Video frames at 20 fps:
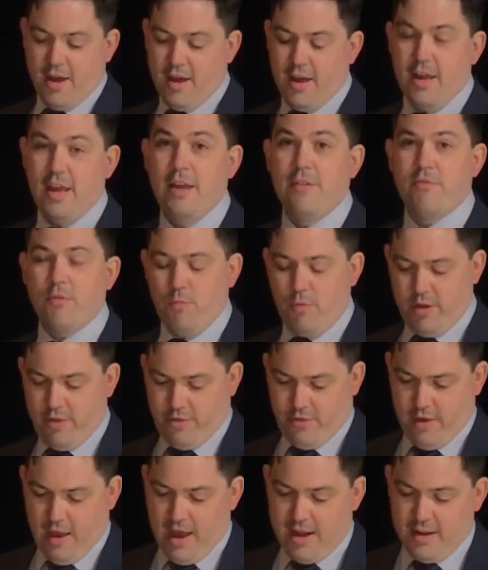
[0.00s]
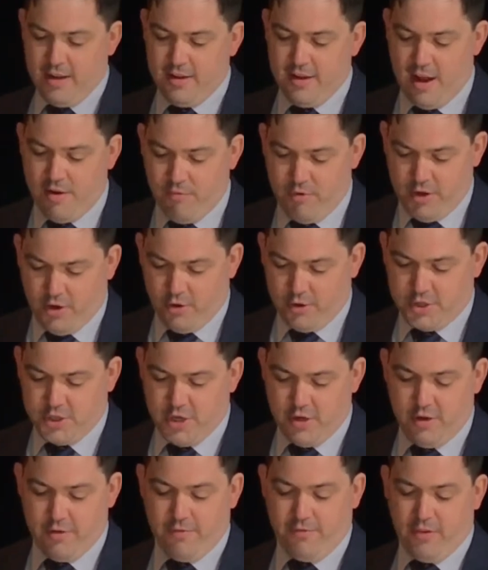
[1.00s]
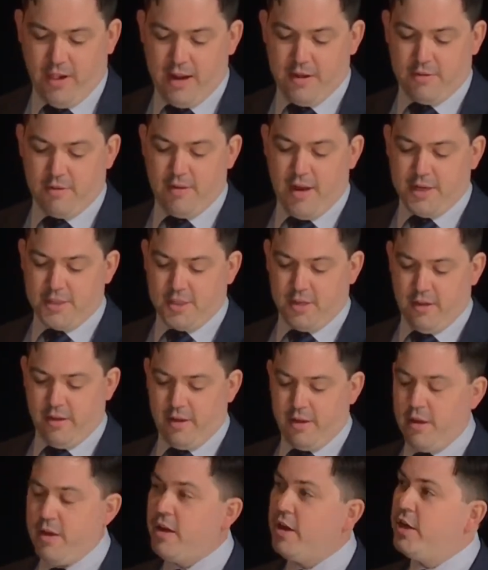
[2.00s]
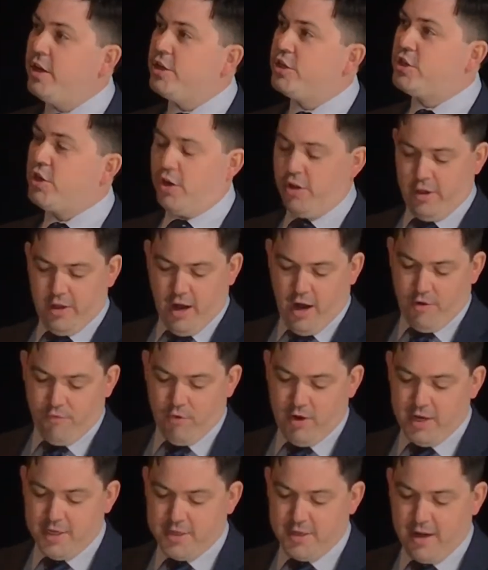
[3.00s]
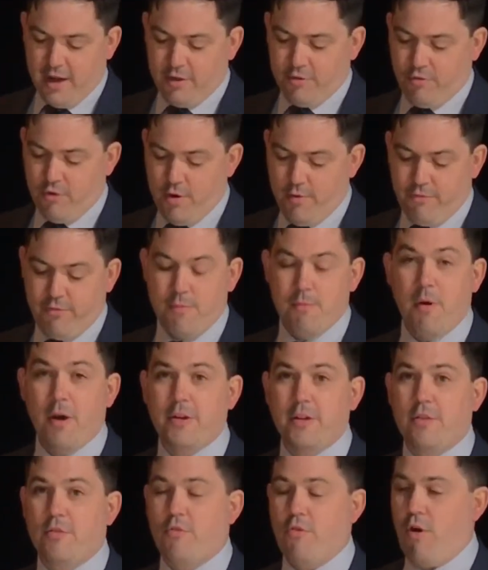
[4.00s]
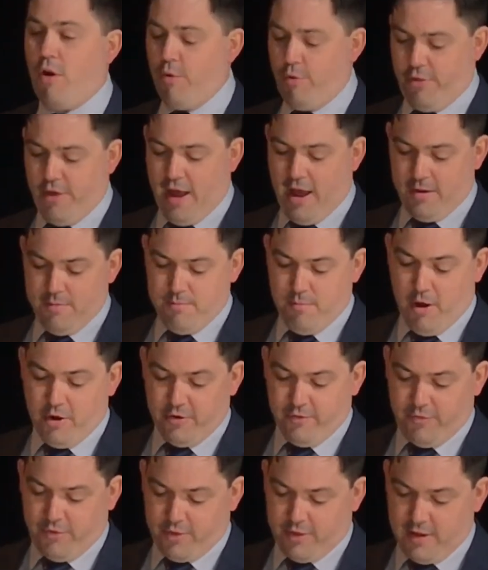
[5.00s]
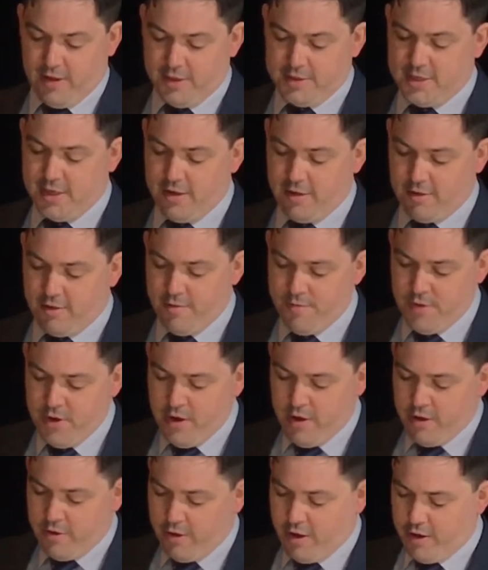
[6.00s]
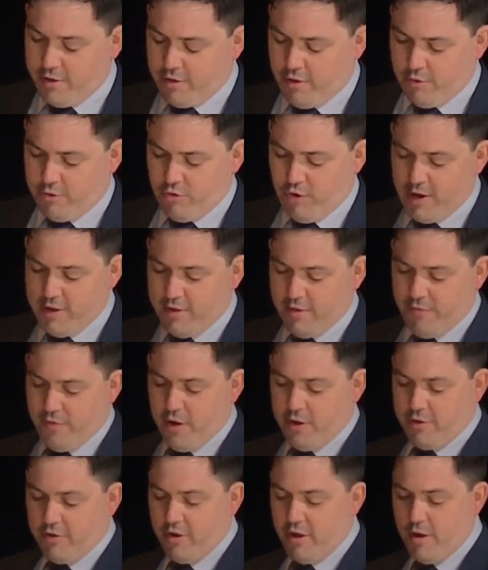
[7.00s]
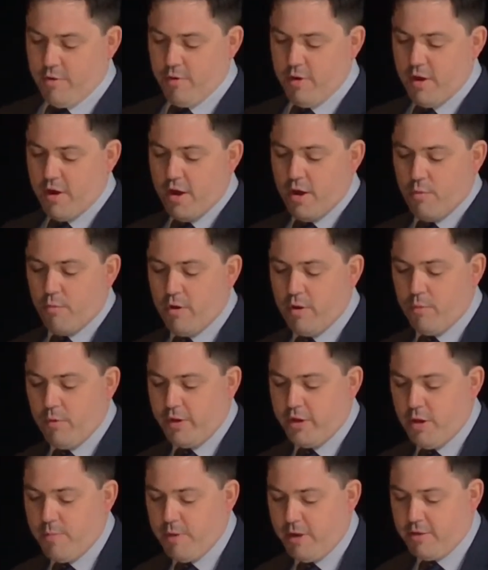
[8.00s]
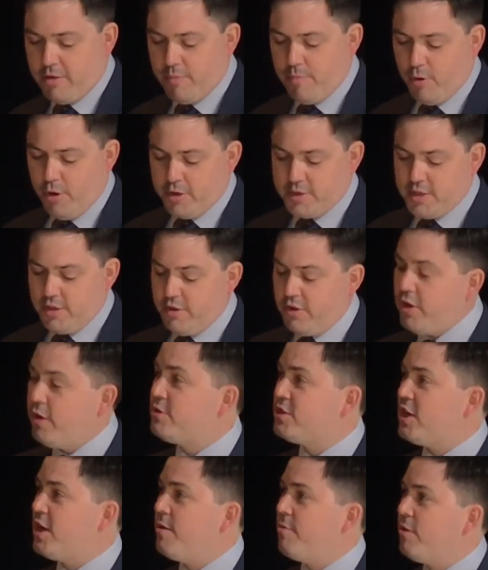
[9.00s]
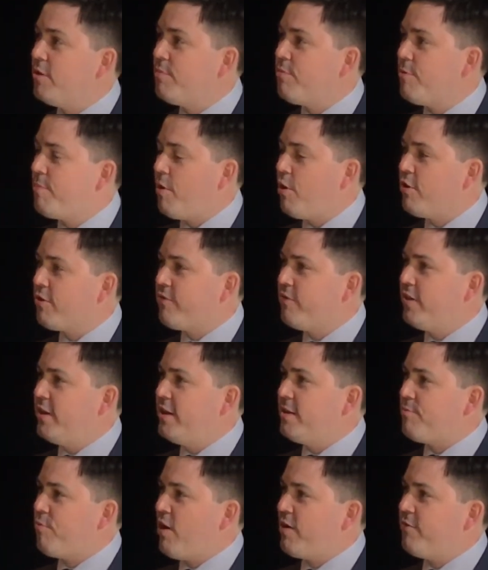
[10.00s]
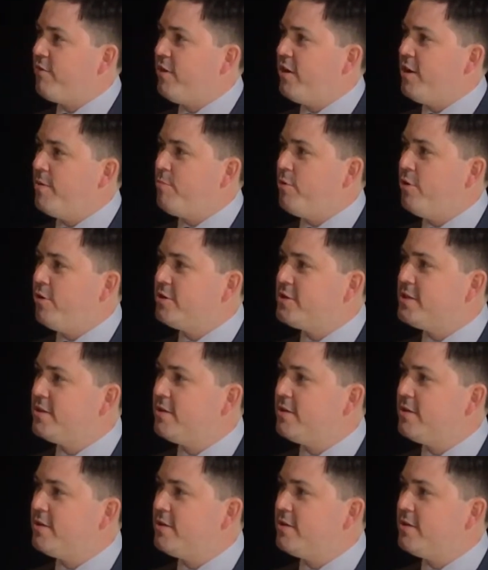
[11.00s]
Even with any net reduction of flights nationally, surely our region has room for modest growth and modern facilities. So Tracy, first to you, will you be supporting the new terminal proposed for Leeds Bradford Airport?